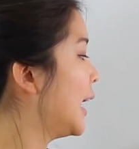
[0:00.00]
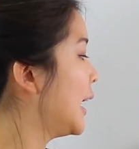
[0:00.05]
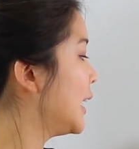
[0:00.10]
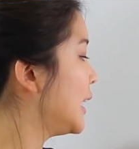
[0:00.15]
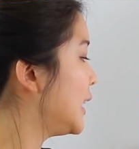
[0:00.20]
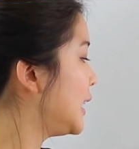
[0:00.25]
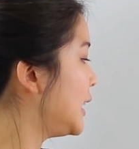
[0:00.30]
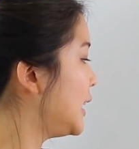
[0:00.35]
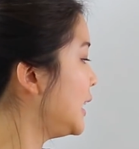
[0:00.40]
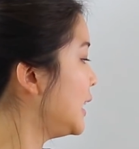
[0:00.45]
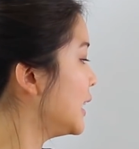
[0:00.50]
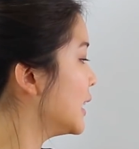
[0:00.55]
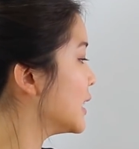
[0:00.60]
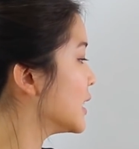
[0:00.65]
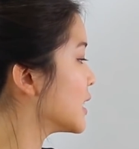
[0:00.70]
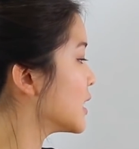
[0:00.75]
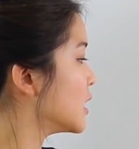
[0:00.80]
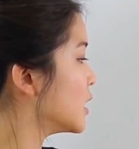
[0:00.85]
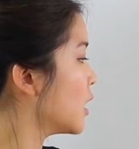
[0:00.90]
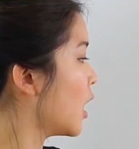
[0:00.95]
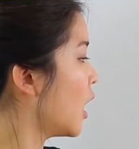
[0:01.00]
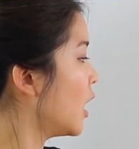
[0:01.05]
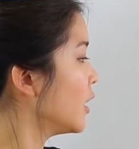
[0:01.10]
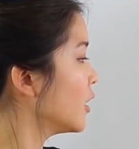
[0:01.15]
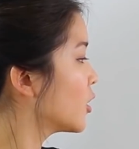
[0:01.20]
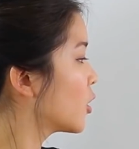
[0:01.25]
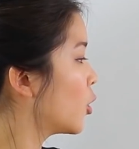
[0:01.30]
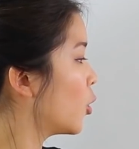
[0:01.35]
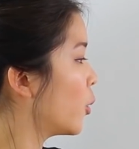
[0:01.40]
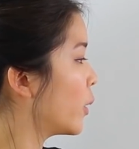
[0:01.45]
He is
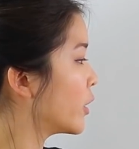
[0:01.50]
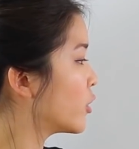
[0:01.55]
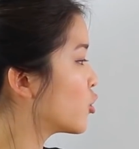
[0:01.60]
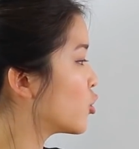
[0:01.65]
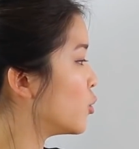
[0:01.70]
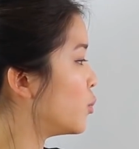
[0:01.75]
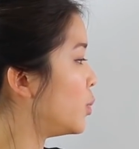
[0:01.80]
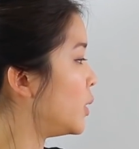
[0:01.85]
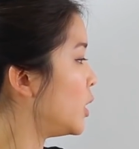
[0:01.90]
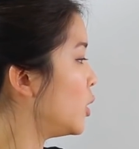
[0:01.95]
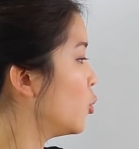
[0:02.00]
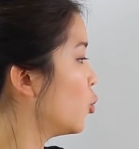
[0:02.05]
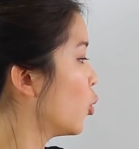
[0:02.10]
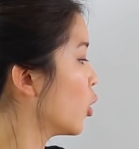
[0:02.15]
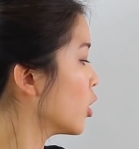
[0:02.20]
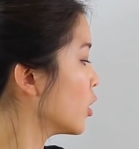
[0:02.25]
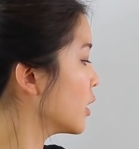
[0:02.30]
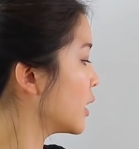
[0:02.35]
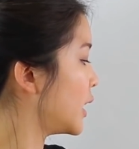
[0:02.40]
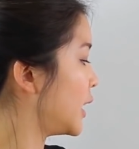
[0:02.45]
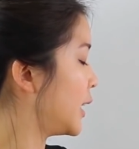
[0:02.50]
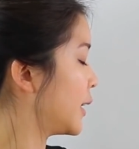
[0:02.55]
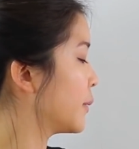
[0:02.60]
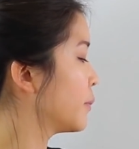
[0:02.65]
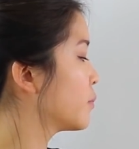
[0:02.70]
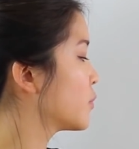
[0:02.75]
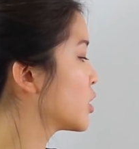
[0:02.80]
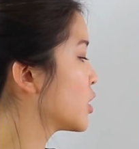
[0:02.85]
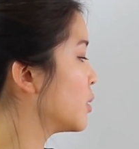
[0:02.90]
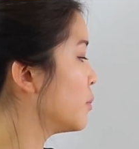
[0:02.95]
not going to be
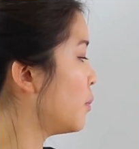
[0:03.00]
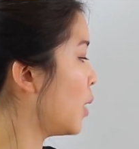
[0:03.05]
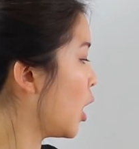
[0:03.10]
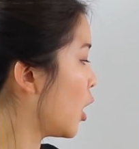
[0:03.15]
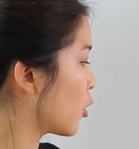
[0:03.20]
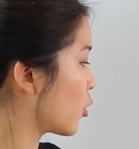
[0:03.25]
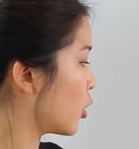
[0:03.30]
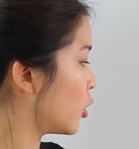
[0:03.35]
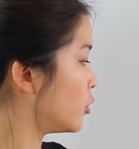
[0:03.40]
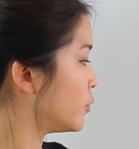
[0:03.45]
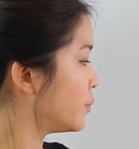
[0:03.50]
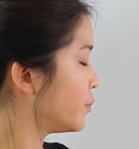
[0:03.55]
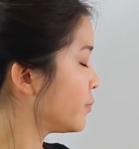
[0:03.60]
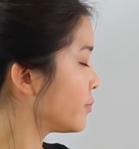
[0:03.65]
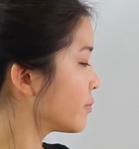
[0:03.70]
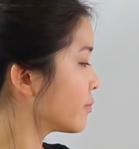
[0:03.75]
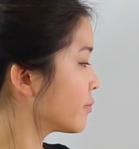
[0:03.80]
working tomorrow.